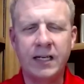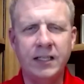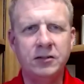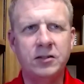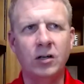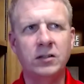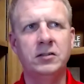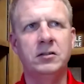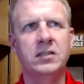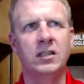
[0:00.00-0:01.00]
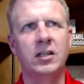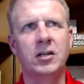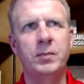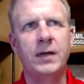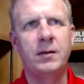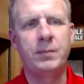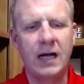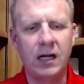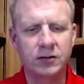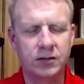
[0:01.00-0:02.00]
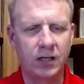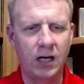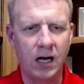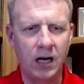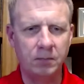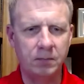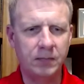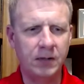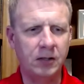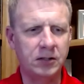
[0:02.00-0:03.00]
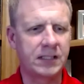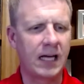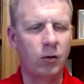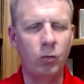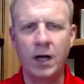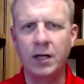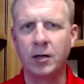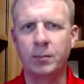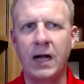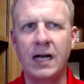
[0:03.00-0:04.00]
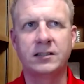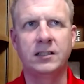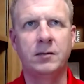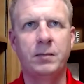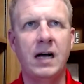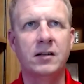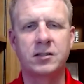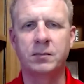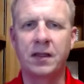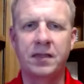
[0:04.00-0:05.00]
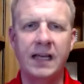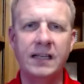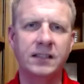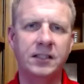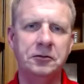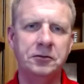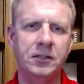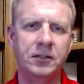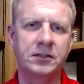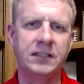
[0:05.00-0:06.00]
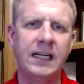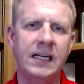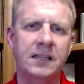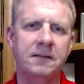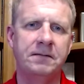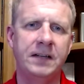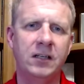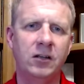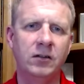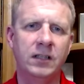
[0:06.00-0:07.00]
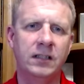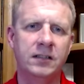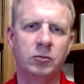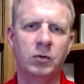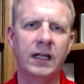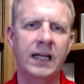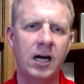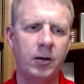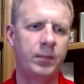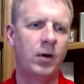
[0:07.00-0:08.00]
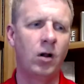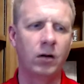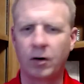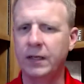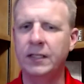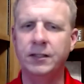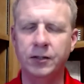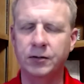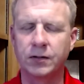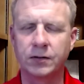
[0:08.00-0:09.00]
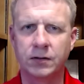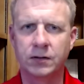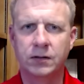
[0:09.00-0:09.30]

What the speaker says: can you talk to us a little bit about, just kind of what you're passionate about, some of the things that you're seeing in the field that to really help all of our end users?